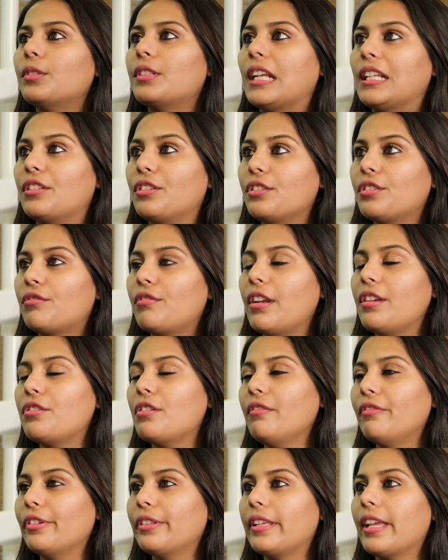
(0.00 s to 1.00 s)

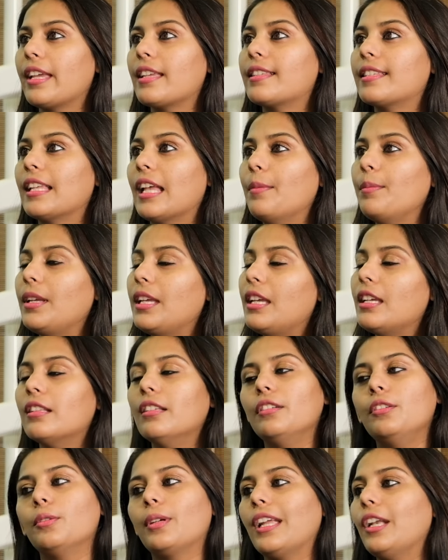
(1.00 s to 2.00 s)
registration for the exam,
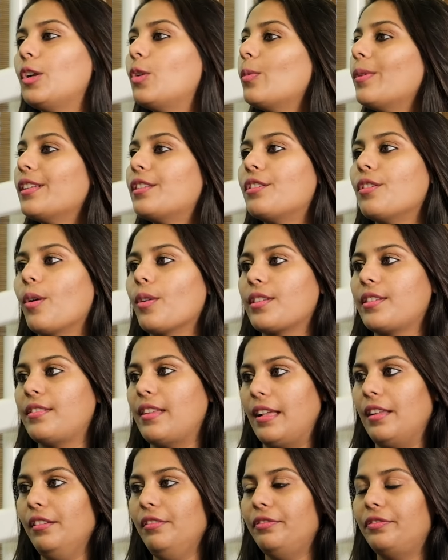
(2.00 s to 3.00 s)
either you can do it
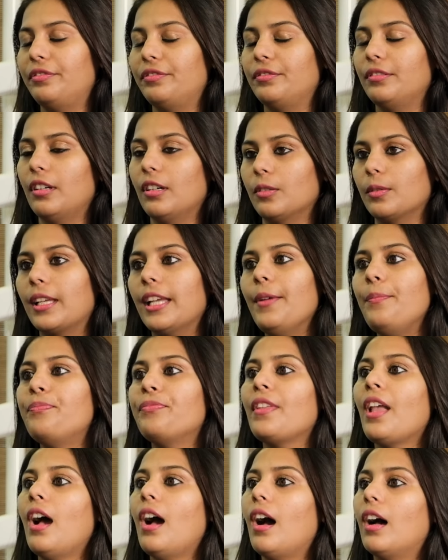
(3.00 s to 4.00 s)
yourself, okay?
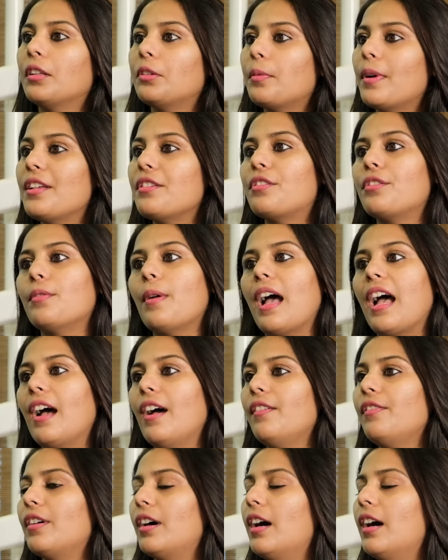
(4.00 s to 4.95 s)
Otherwise you have